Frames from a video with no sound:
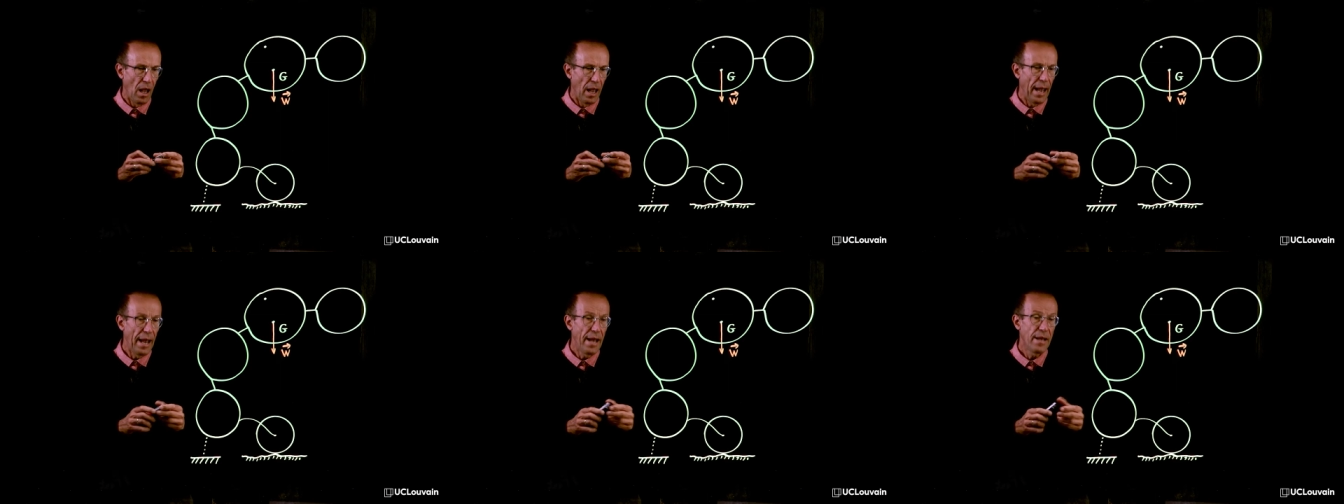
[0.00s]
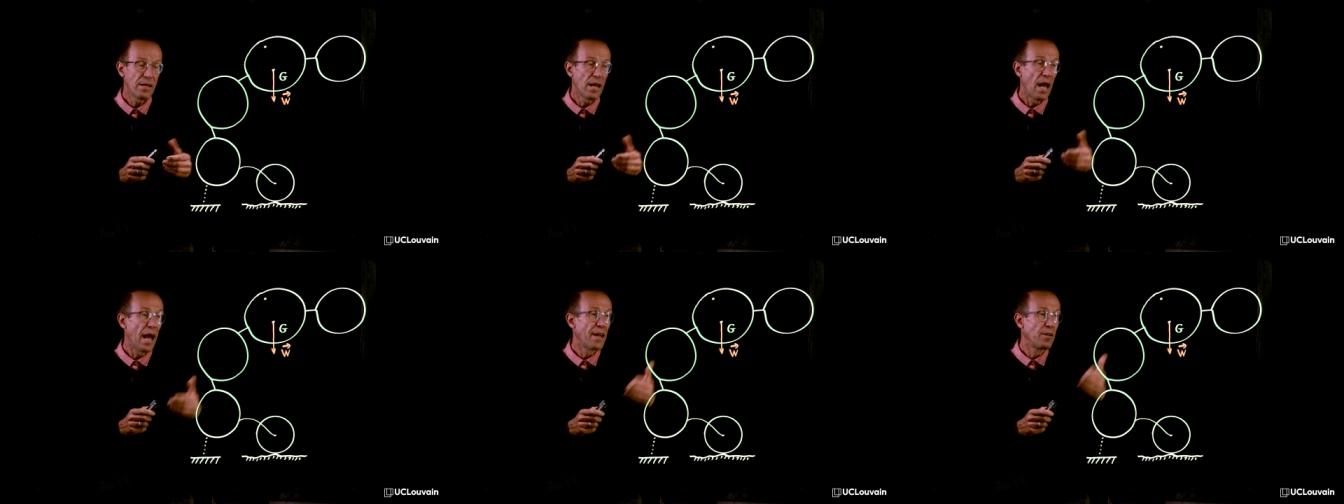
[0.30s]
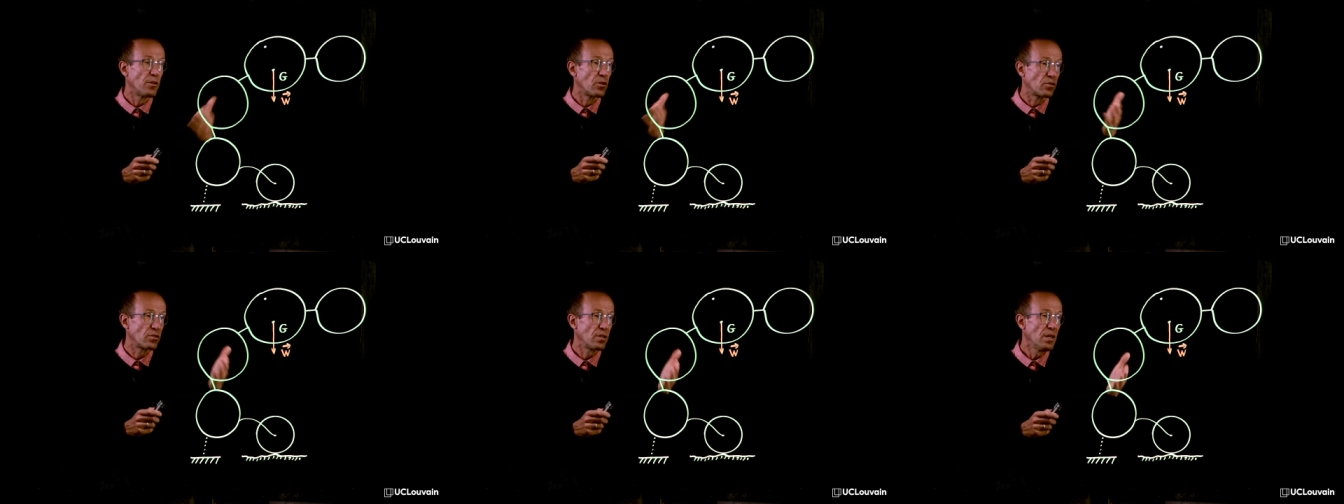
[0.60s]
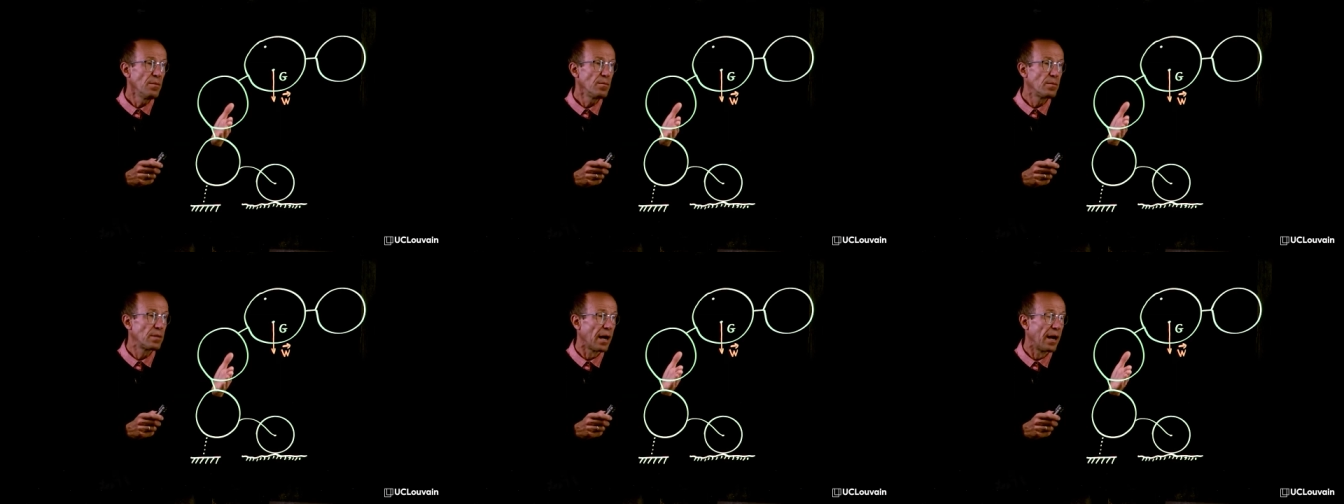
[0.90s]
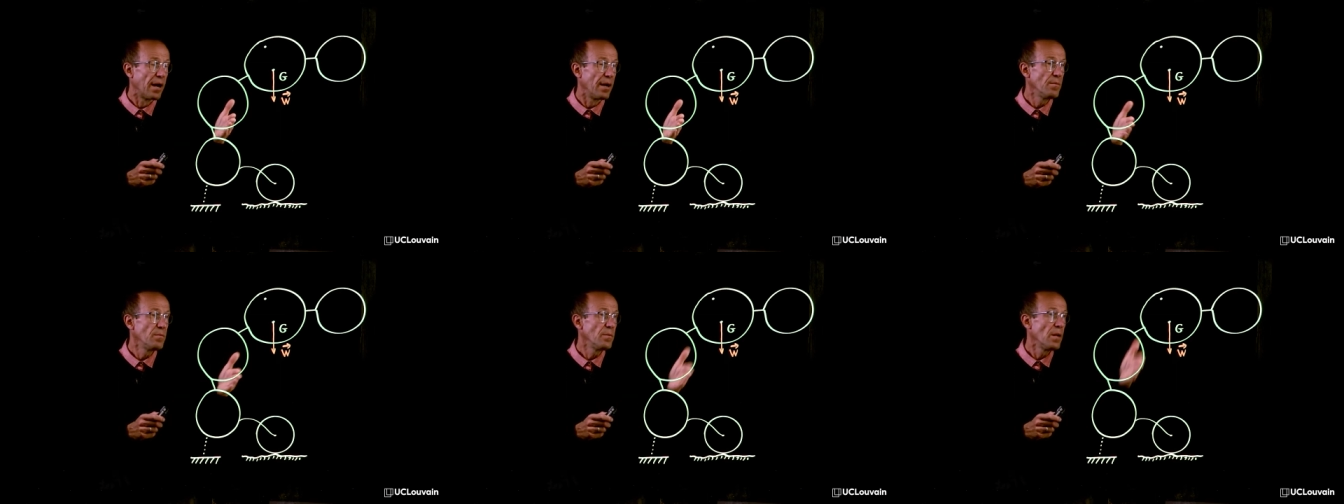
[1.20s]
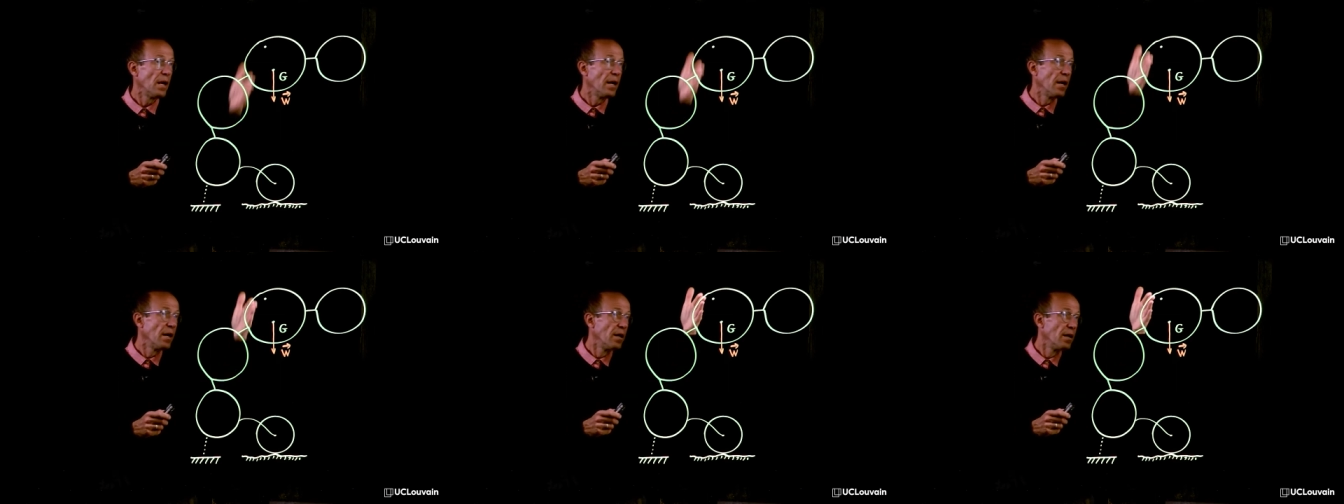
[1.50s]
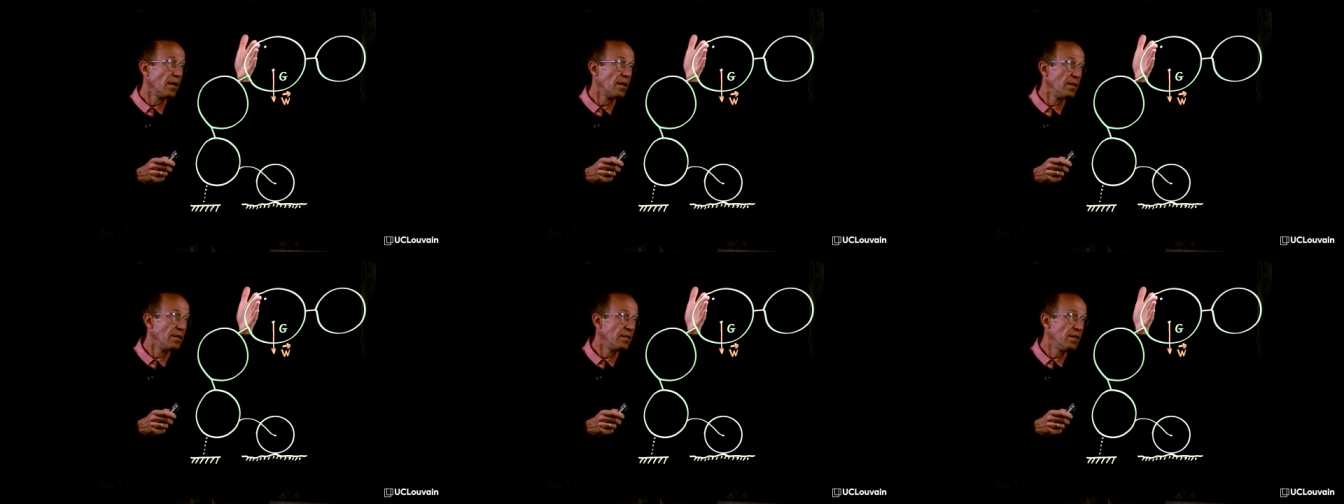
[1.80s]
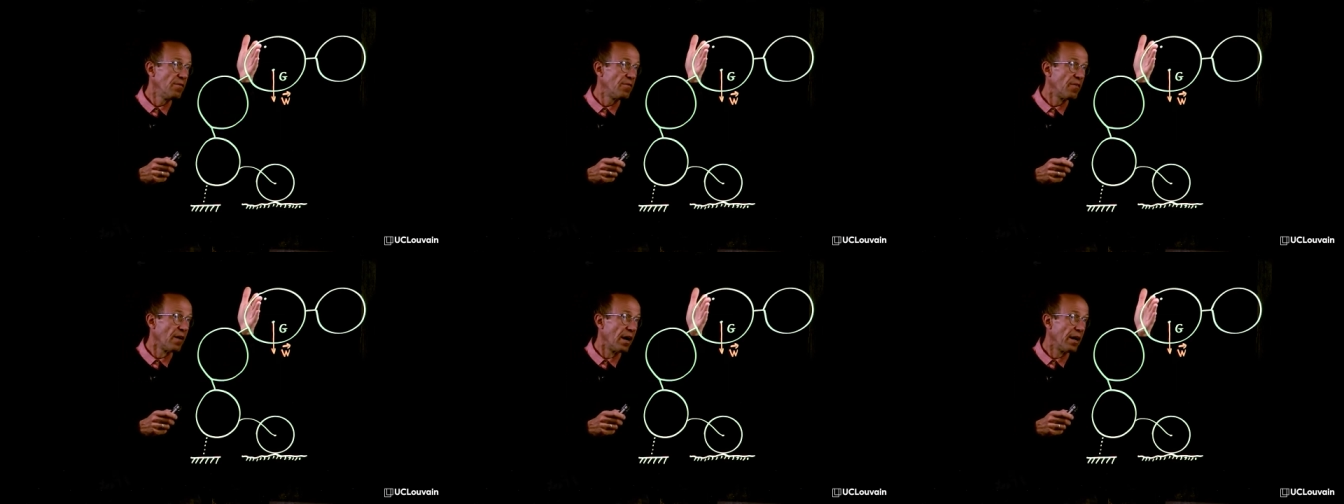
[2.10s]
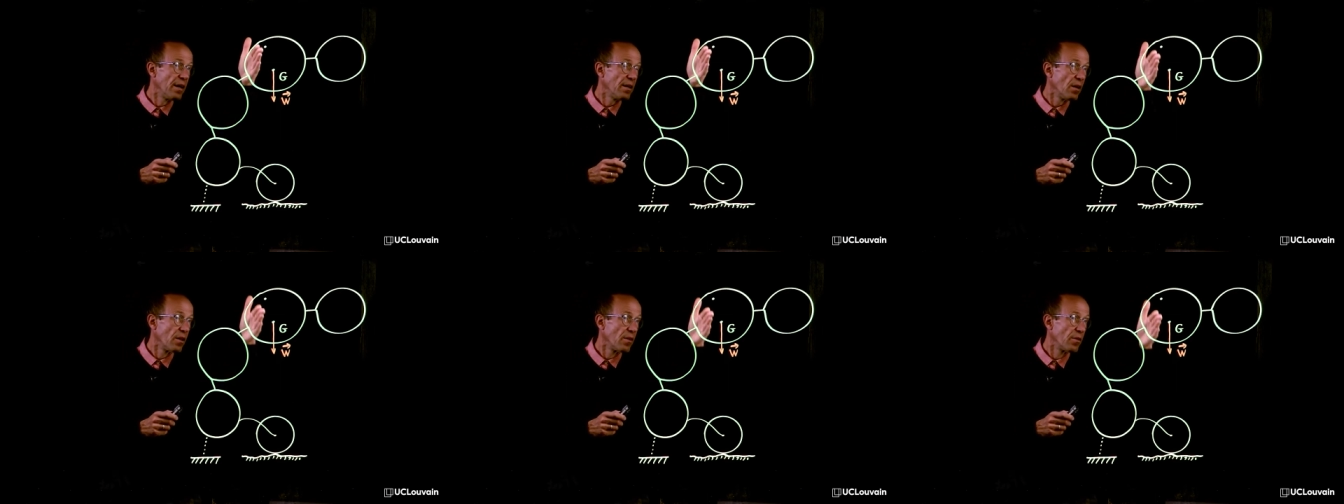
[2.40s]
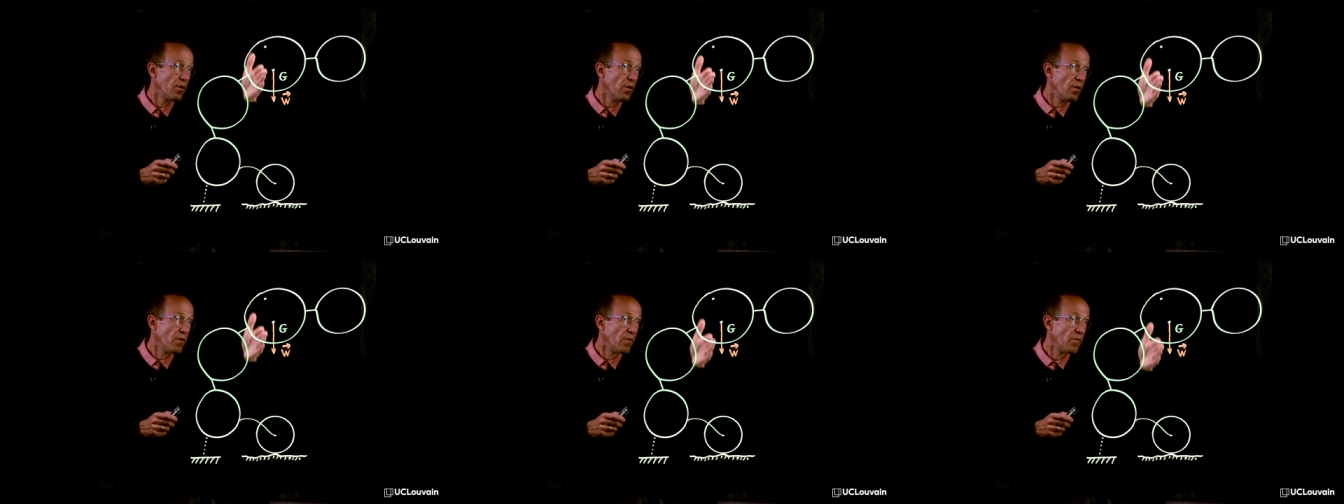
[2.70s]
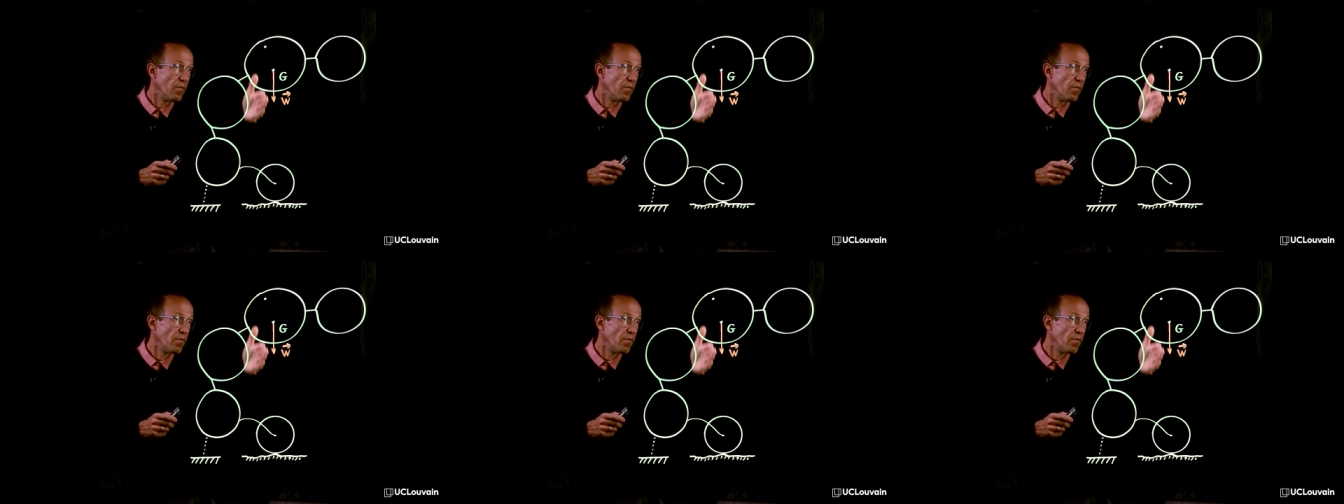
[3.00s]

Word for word: and at the same time define the